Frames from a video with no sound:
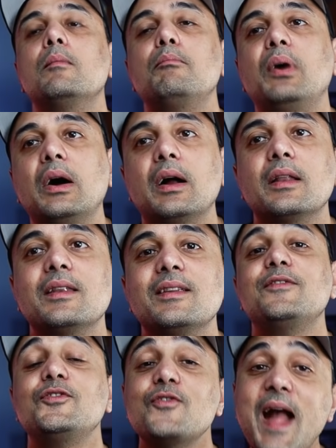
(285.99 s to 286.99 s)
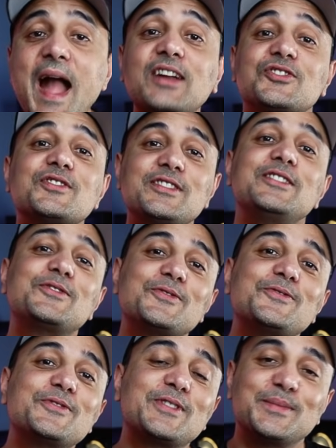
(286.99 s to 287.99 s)
But if you actually
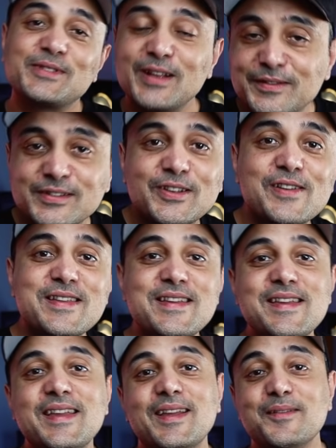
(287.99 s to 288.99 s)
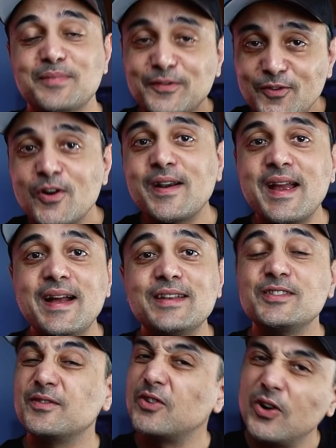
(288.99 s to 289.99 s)
do some self-study
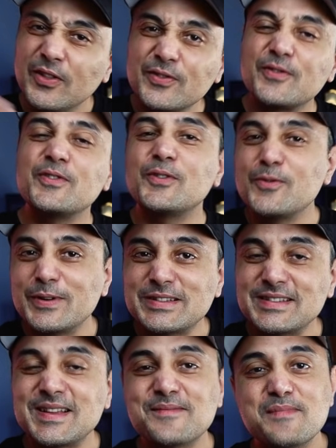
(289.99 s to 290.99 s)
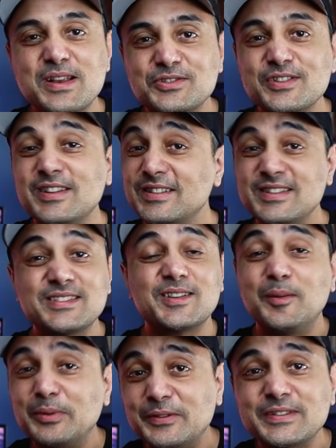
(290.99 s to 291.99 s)
beforehand, you've gone through the courses I mentioned at least a
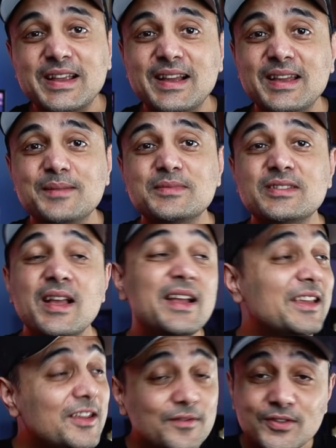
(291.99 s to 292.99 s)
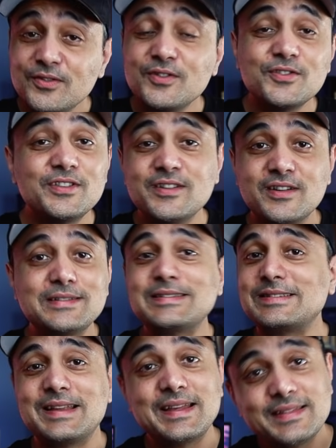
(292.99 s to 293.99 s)
couple of times, even though you didn't
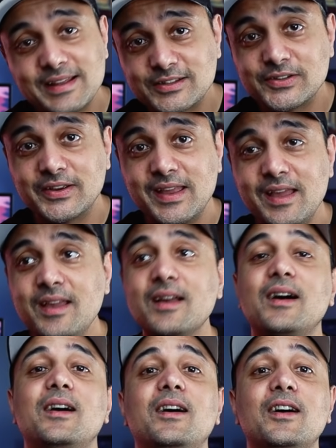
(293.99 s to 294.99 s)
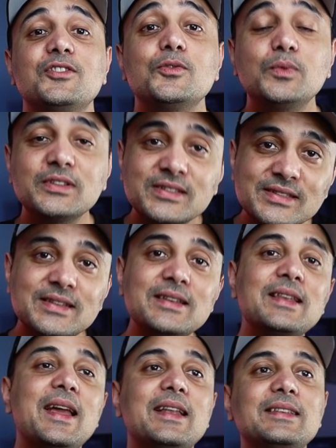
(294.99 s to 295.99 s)
understand, that's okay. You will
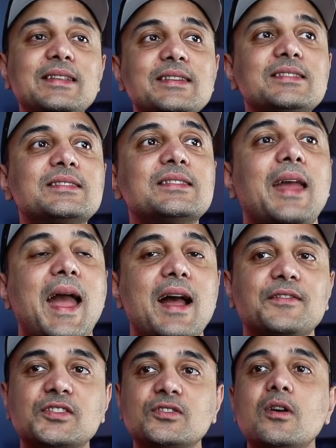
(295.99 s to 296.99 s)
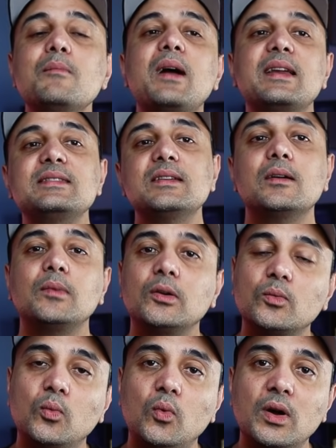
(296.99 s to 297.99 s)
still at least have some idea
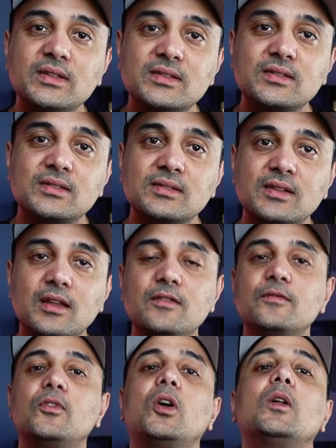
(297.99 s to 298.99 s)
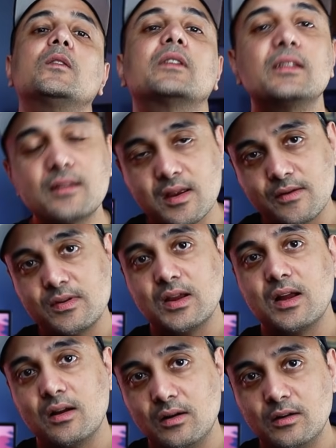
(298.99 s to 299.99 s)
about what's involved in the
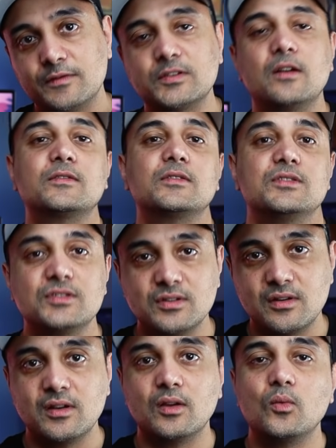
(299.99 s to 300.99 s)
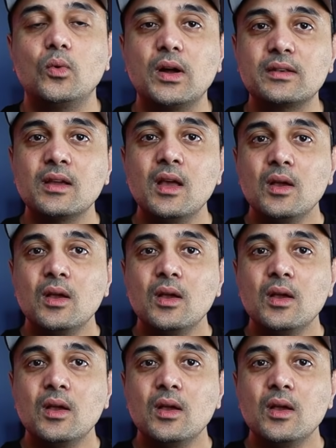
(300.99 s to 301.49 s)
area of software engineering. What